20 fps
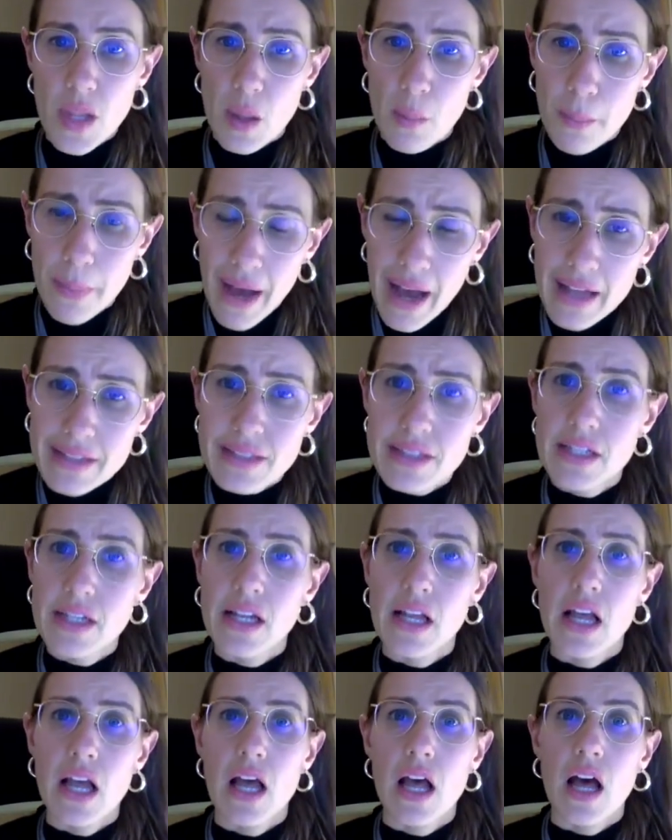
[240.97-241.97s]
But
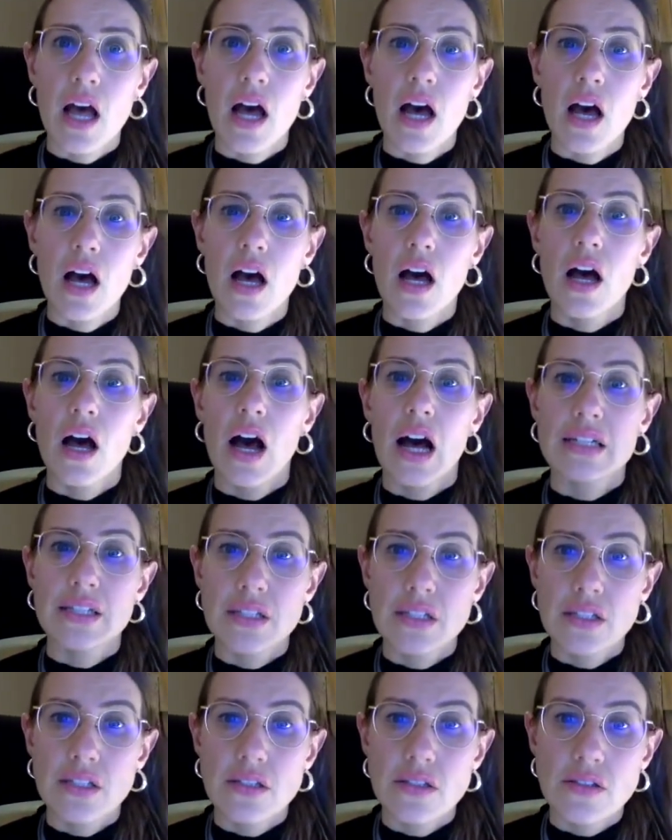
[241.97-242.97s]

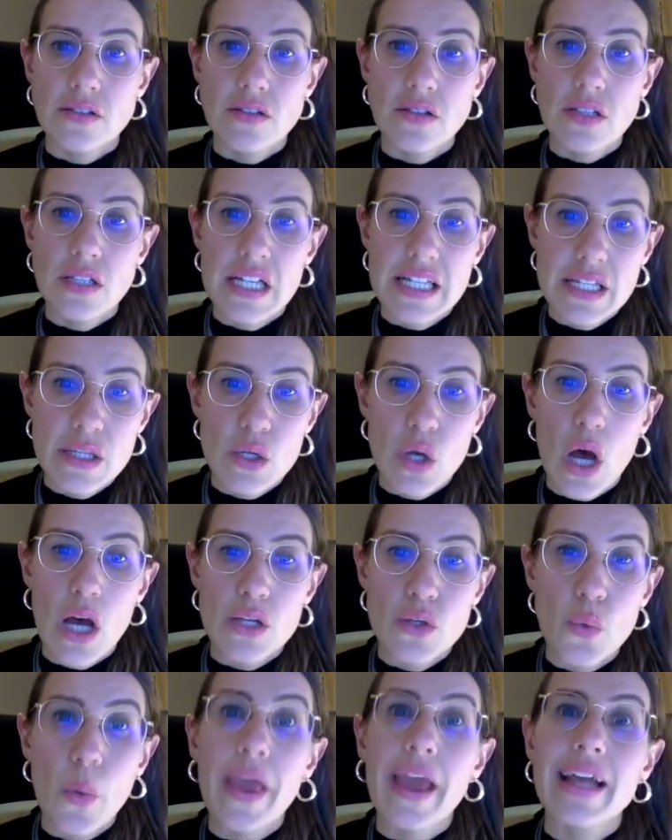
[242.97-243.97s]

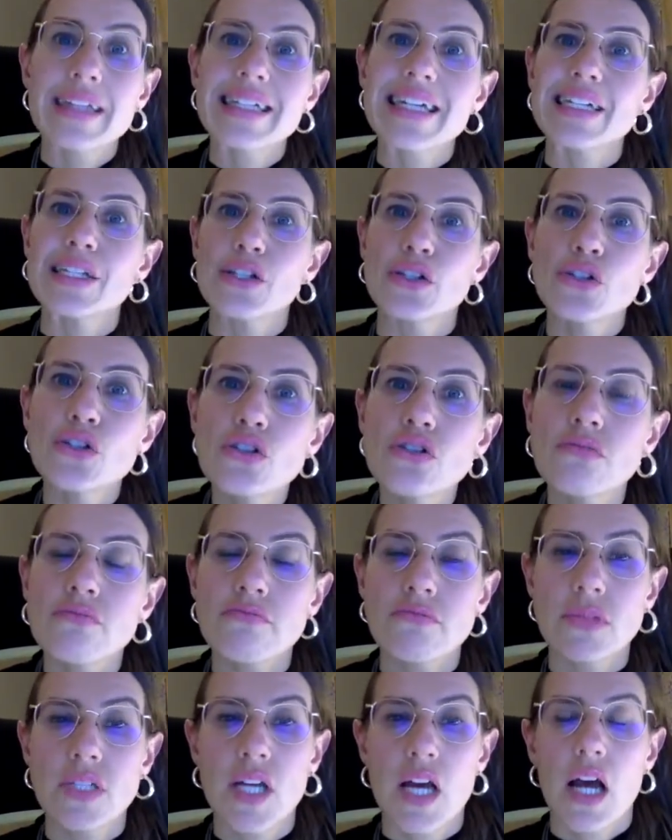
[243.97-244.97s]
as we can
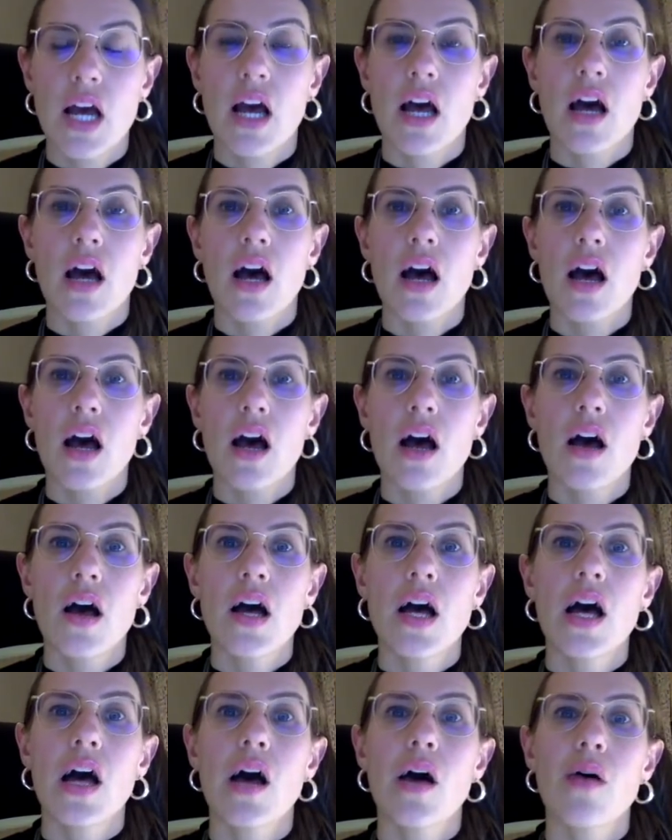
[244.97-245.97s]
assume,
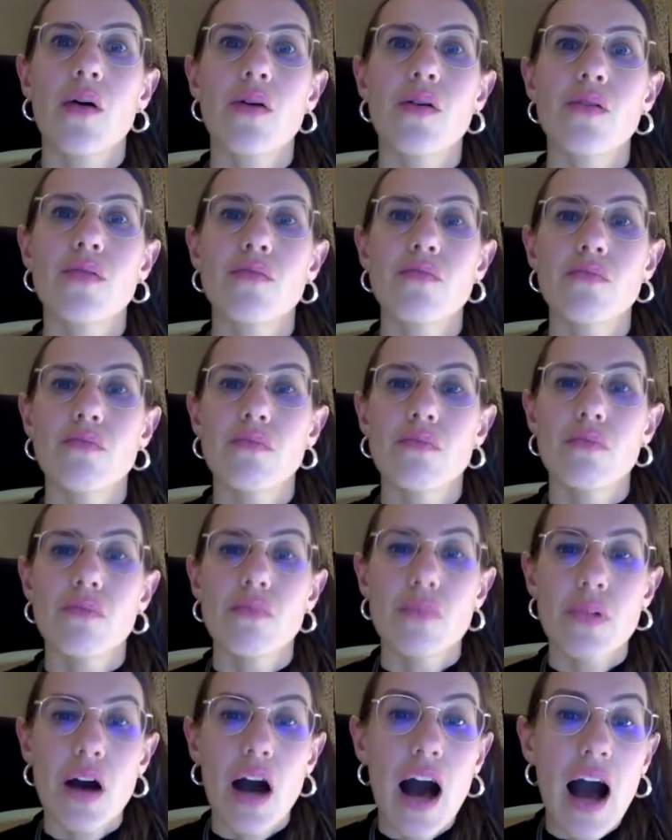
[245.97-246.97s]

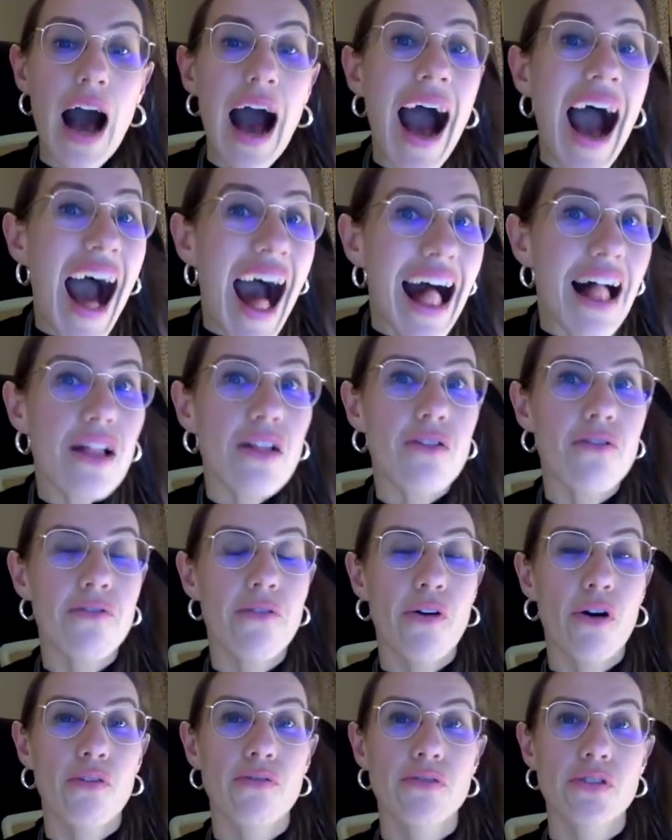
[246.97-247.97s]
half
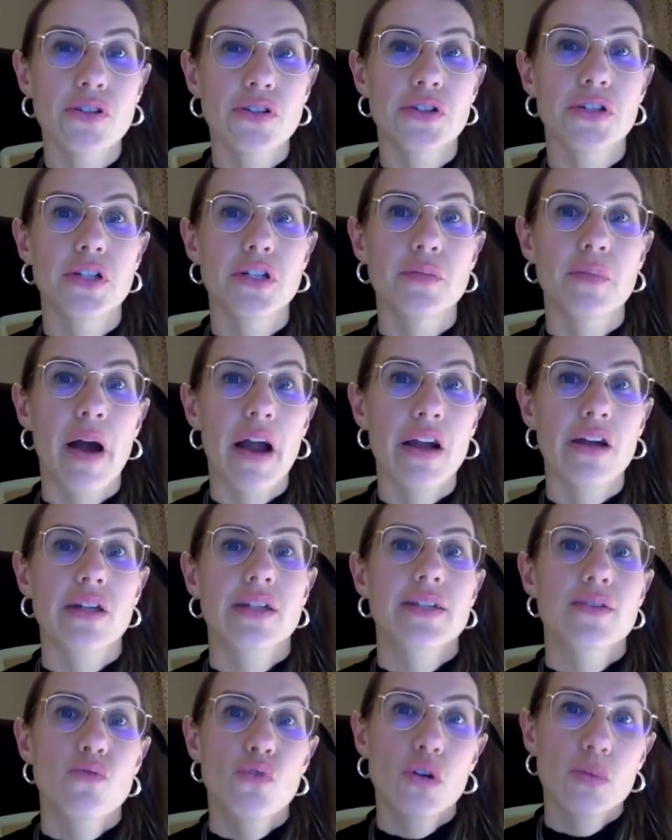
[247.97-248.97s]
of return
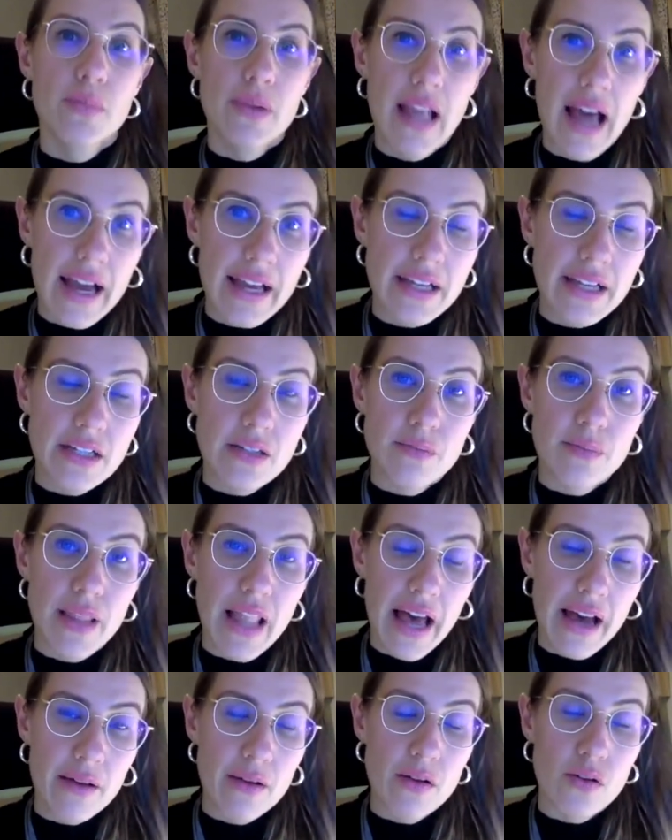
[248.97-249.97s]
migrants were
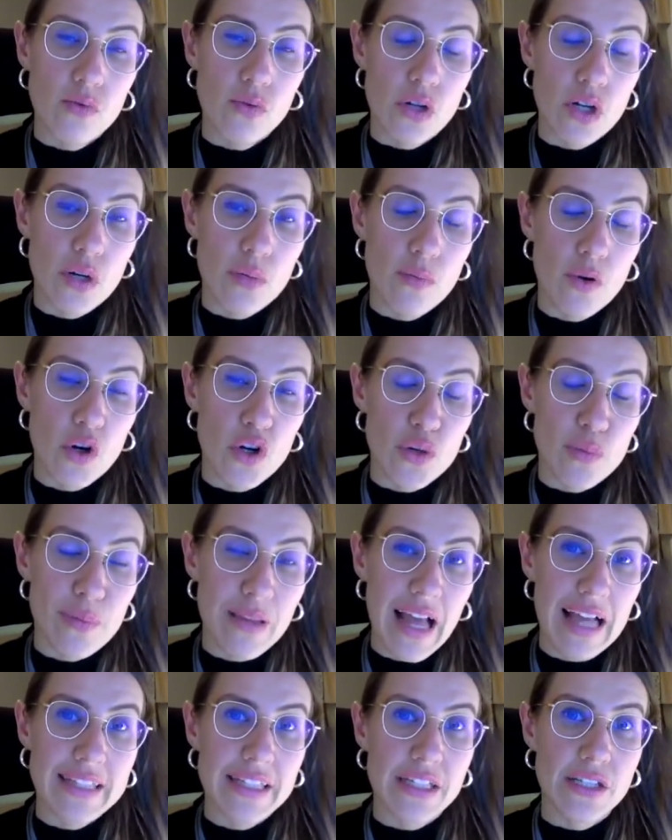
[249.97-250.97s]

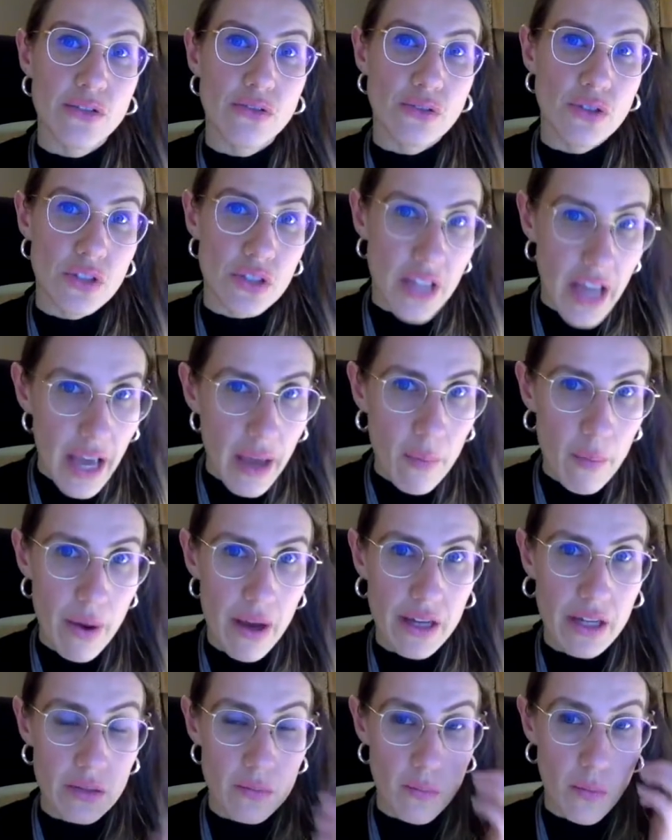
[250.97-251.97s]
planning to stay
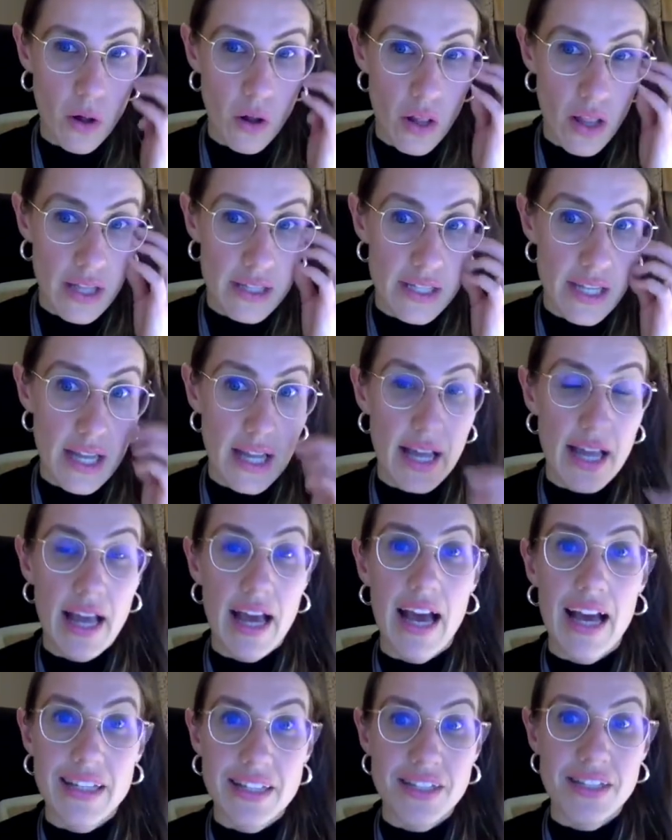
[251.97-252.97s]
back in Poland,
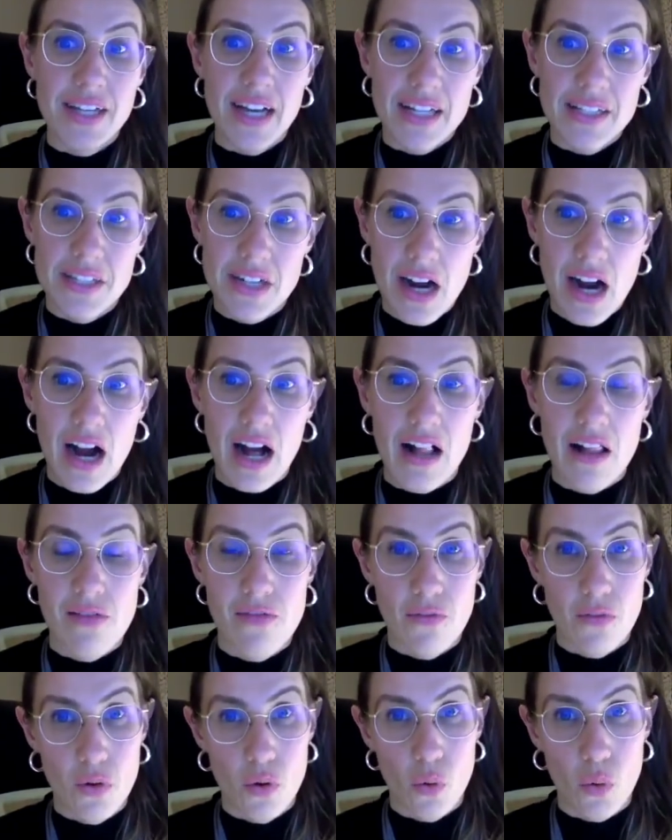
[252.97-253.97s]
and the other
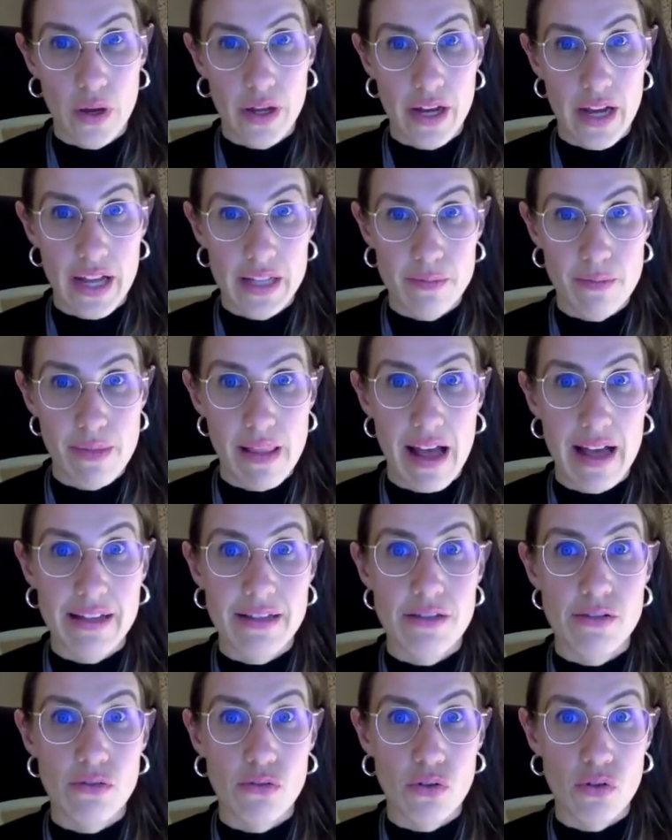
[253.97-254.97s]
half had
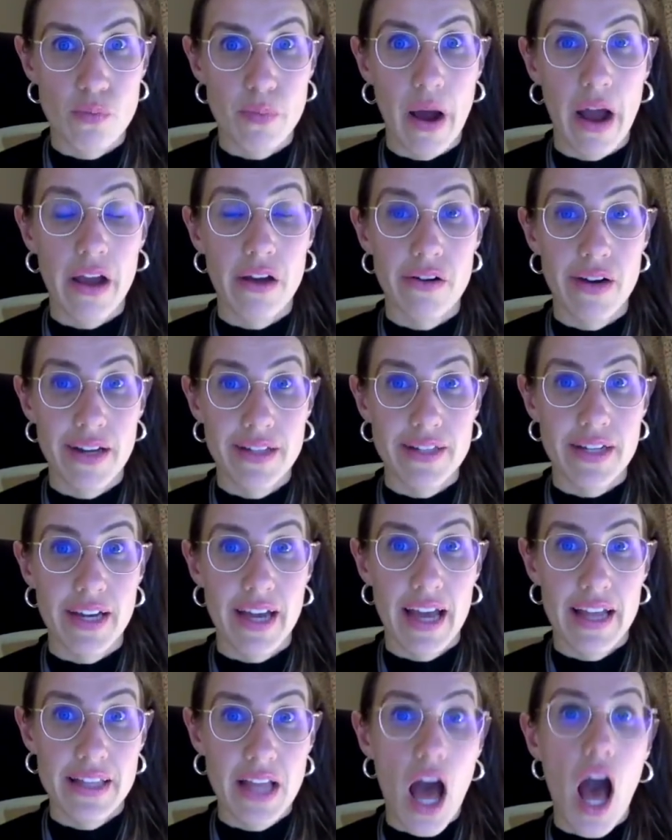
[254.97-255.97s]
plans to migrate
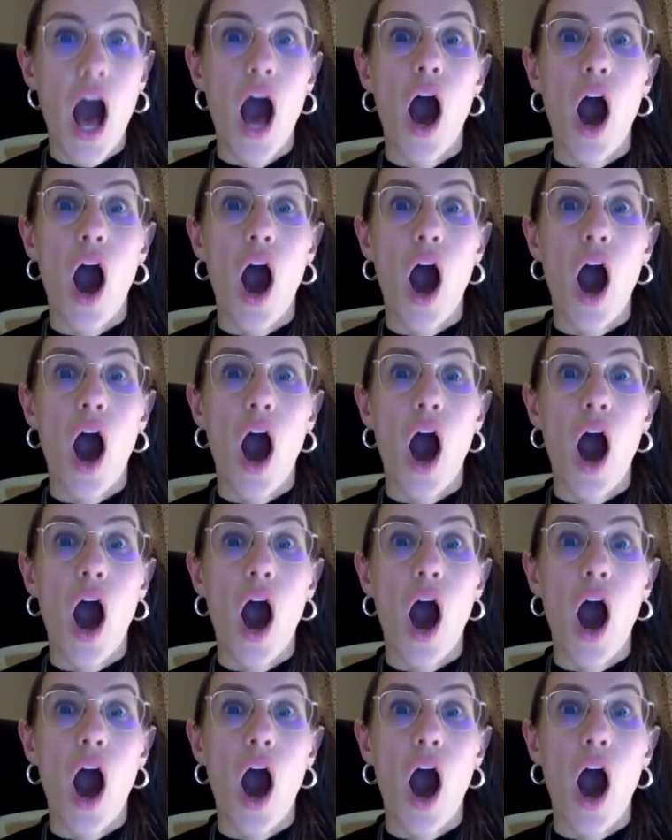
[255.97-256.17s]
again,